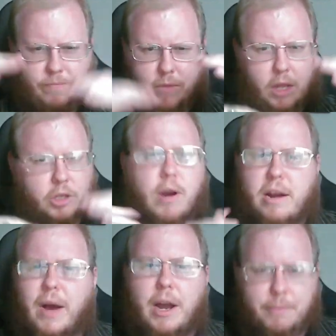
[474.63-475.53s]

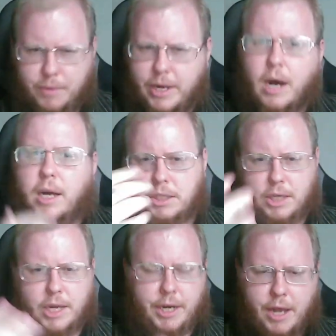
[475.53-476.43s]
stratified between us
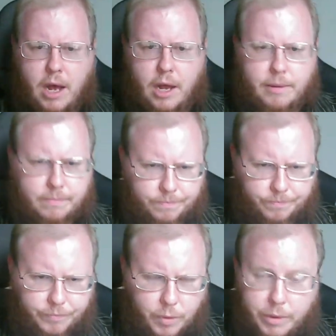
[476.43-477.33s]
and God.
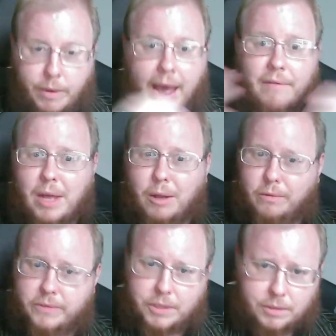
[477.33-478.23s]
We don't have
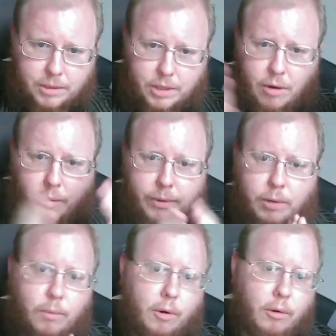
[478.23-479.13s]
elves in our real
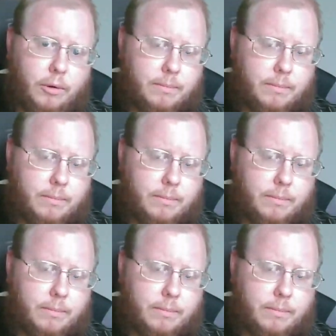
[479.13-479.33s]
world.